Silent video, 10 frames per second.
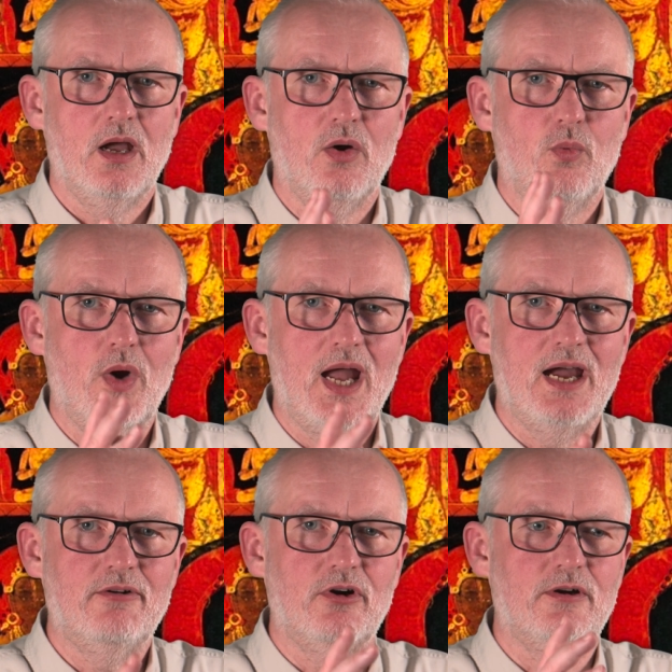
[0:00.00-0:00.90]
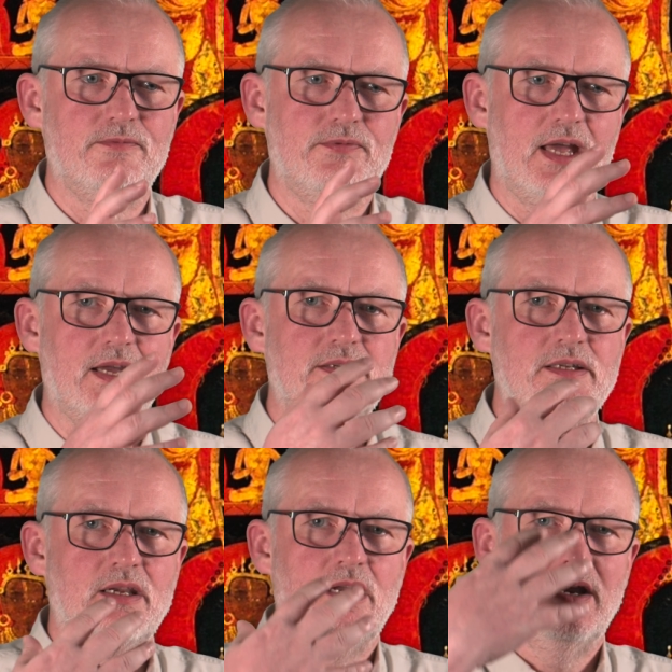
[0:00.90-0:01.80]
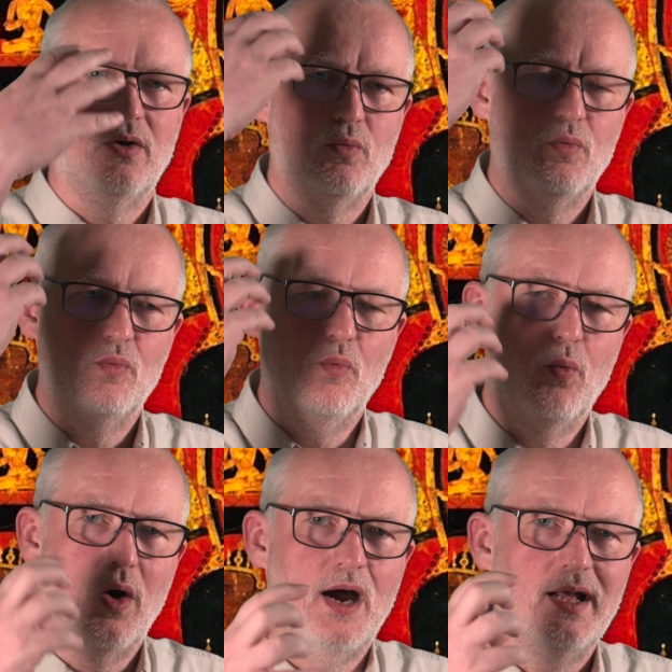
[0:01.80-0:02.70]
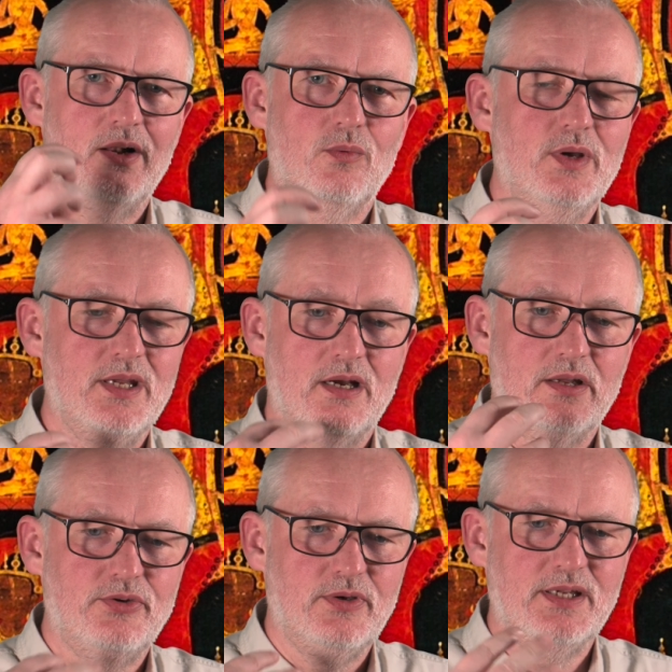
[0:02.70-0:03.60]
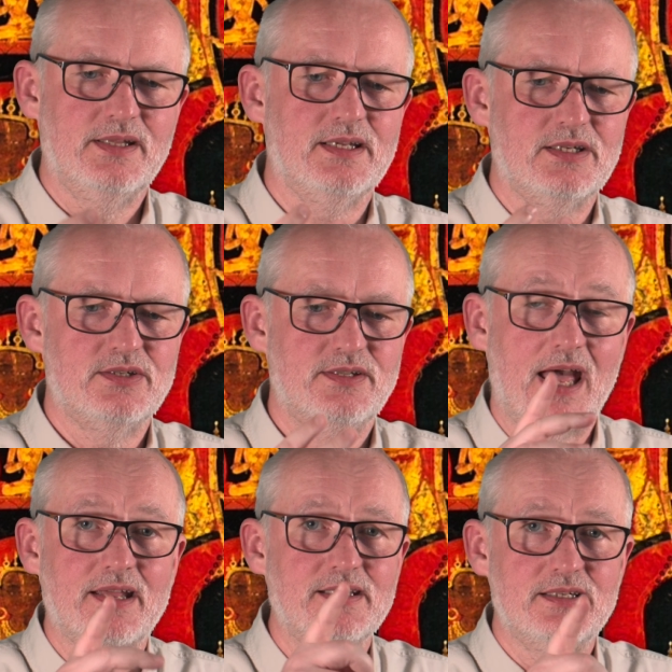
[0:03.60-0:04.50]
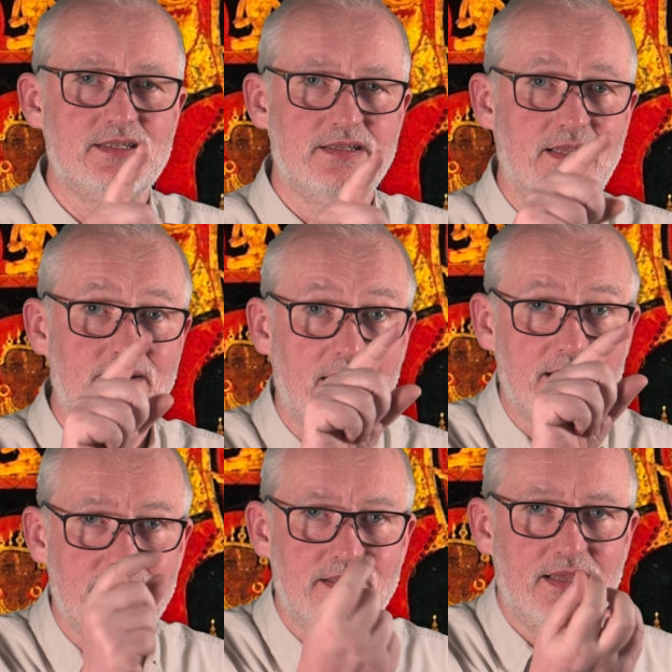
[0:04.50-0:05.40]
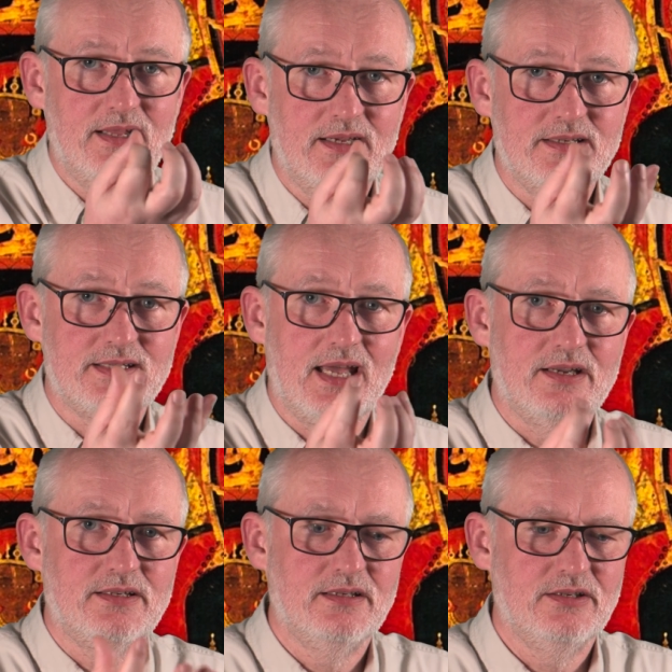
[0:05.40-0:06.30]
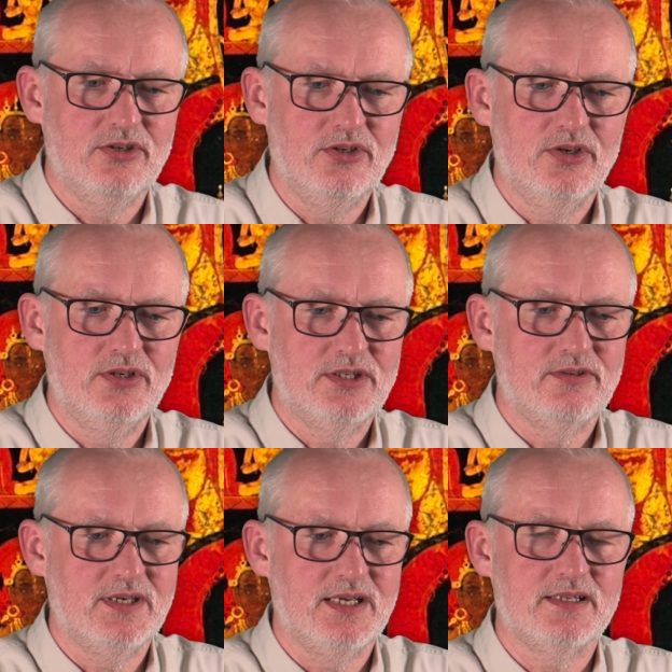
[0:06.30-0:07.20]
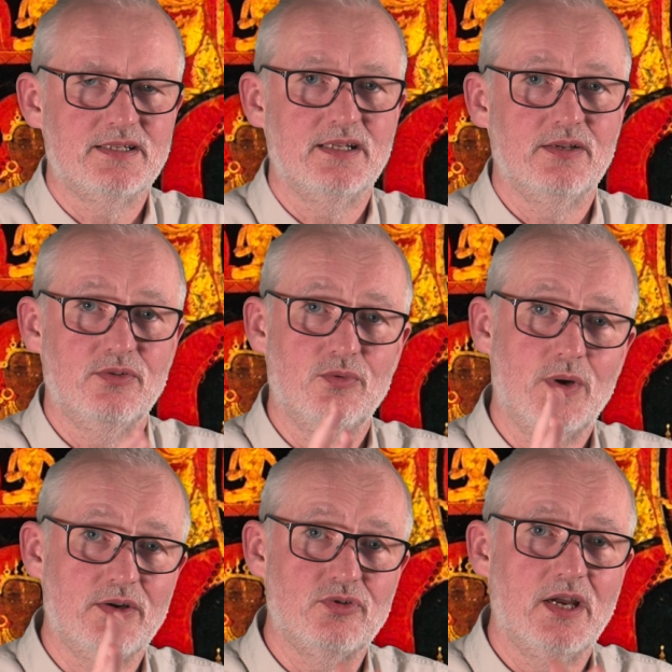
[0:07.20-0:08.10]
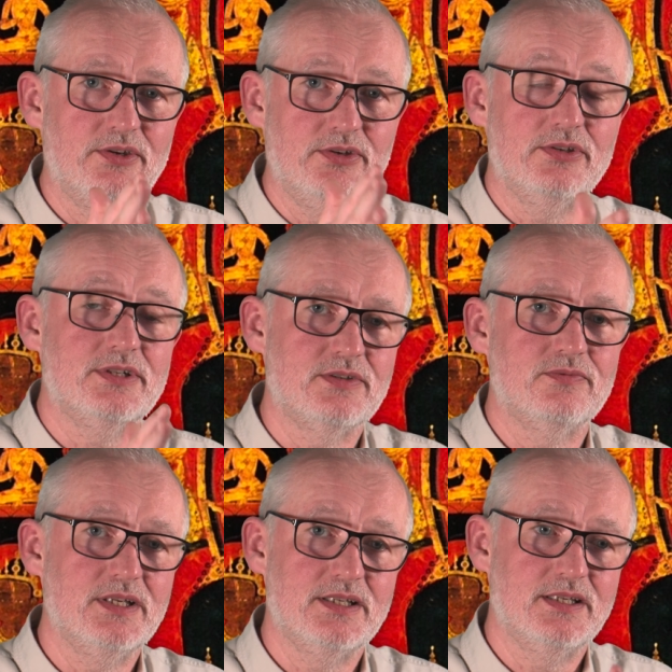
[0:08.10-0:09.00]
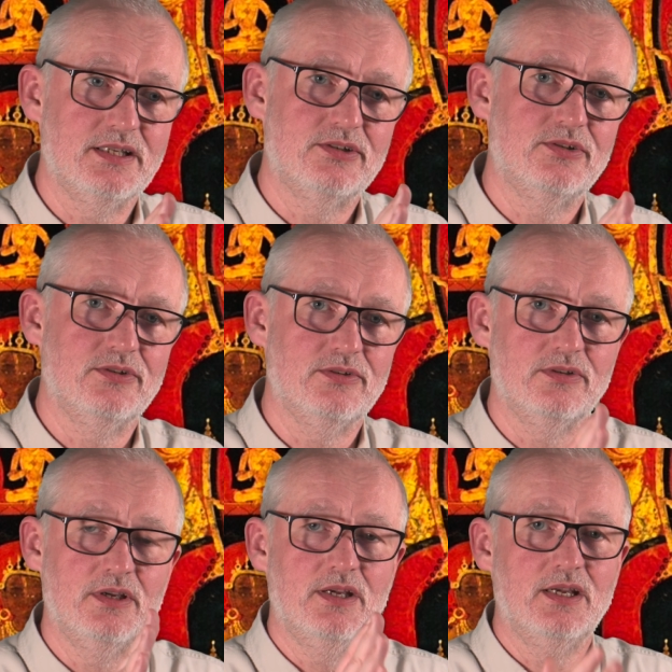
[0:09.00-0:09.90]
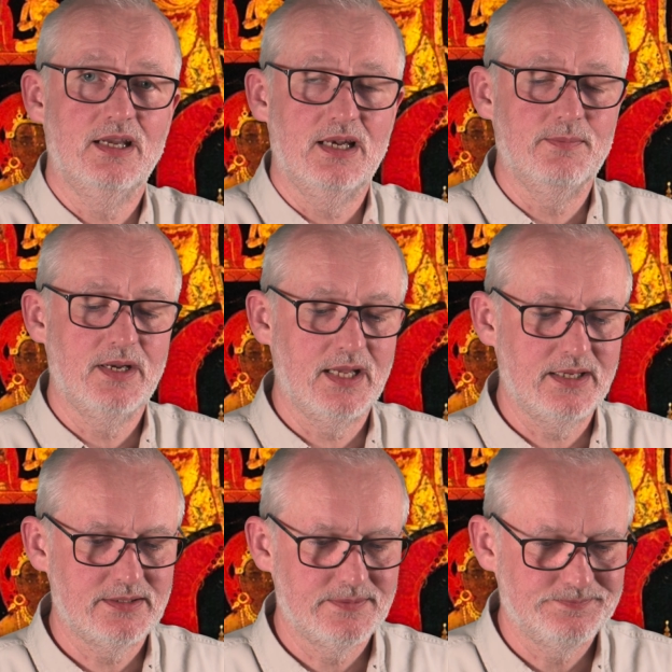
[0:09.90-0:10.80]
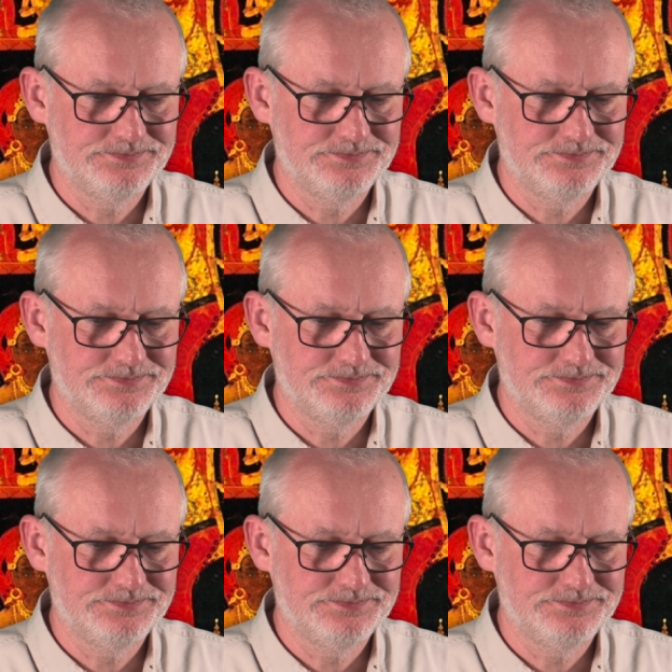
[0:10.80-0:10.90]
of, that while we are doing this, it's that unitariness thing that we're trying to use this reasoning to eliminate.